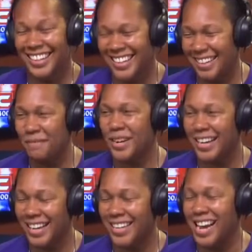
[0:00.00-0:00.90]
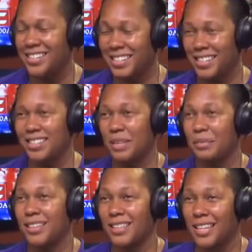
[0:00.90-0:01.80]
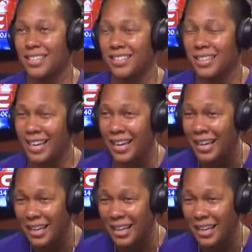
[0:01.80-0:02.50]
I'm recognizing that some of the things that I